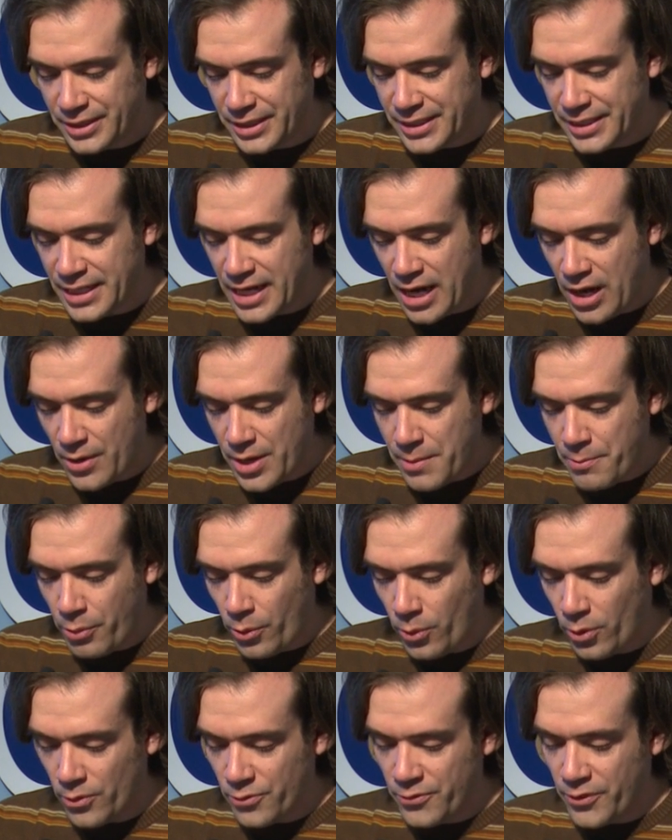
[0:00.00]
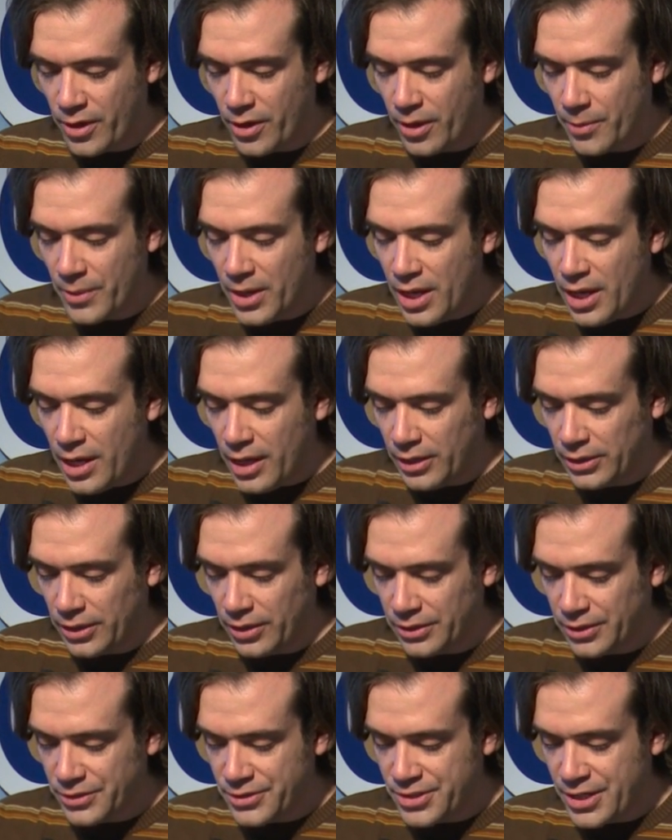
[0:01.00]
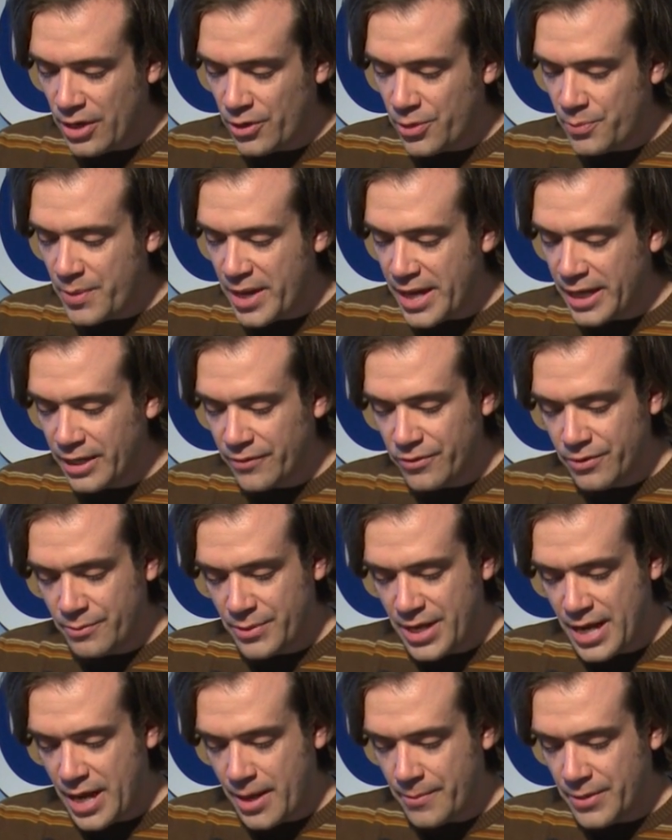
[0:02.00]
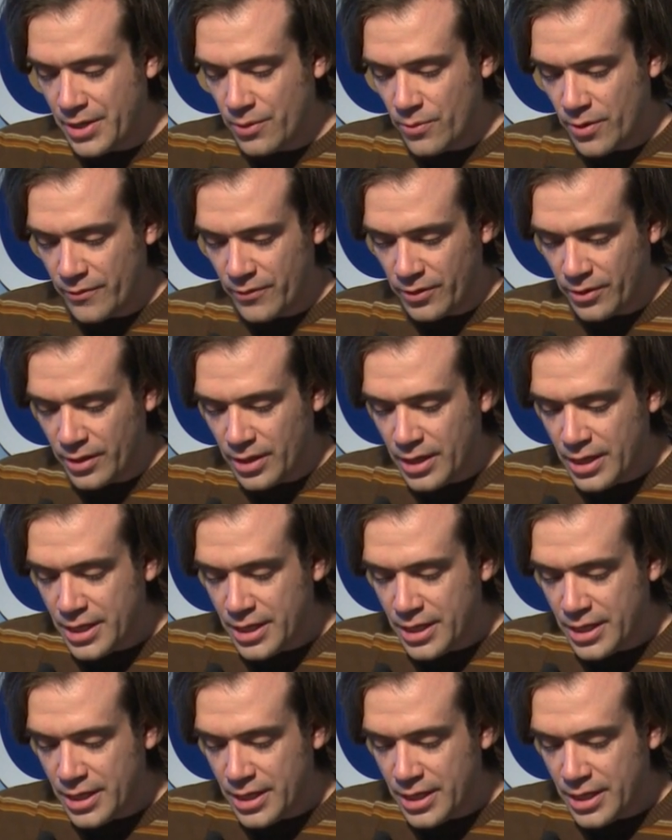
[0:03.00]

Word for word: at the county poor farm along the south bank of the Menomonee River